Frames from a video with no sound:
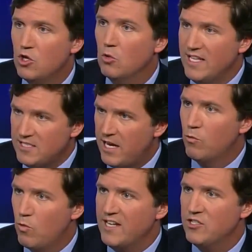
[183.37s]
So let's get
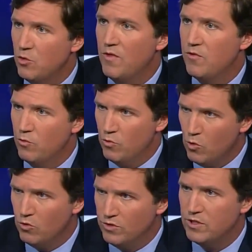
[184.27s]
right to what the
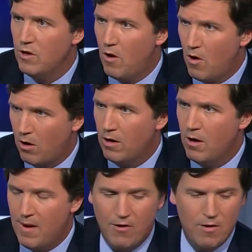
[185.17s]
rules are
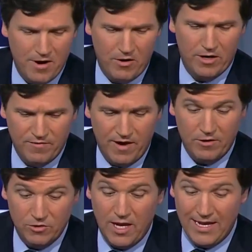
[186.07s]
about American
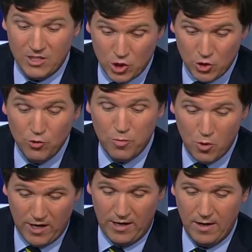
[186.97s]
values, as you
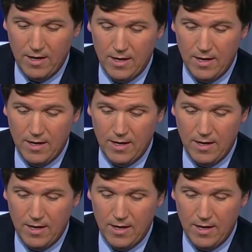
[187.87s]
put it.